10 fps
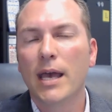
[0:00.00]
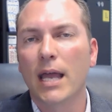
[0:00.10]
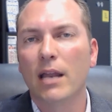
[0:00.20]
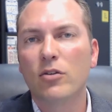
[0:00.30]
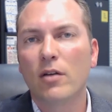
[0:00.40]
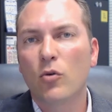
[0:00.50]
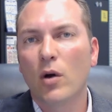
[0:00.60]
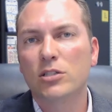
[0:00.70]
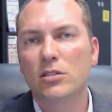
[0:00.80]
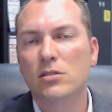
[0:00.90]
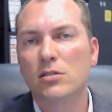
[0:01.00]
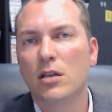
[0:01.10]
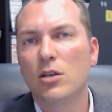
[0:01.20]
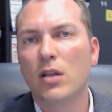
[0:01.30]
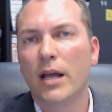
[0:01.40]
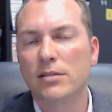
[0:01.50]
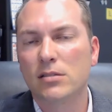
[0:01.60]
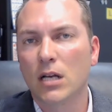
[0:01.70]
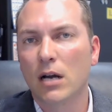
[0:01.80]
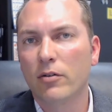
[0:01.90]
And if you have questions that you'd like us
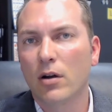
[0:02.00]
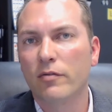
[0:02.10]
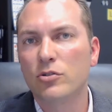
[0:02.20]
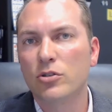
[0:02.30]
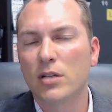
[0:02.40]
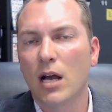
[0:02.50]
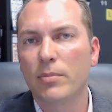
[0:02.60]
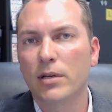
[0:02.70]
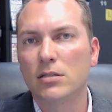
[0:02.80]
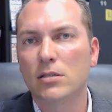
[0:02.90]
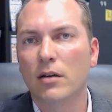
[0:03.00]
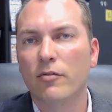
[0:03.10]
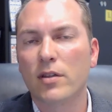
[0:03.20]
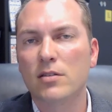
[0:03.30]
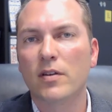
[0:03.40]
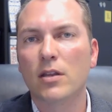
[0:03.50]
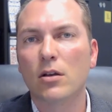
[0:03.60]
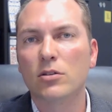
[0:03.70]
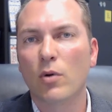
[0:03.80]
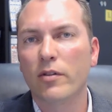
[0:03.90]
to cover on future topics for these
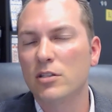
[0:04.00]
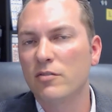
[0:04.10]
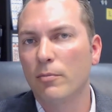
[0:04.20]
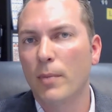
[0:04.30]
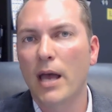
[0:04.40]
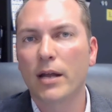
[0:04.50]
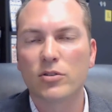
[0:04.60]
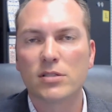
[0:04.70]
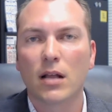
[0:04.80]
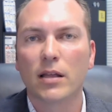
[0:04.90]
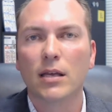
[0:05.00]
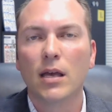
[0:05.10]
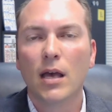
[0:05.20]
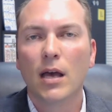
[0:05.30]
videos, whether it's for buying or selling,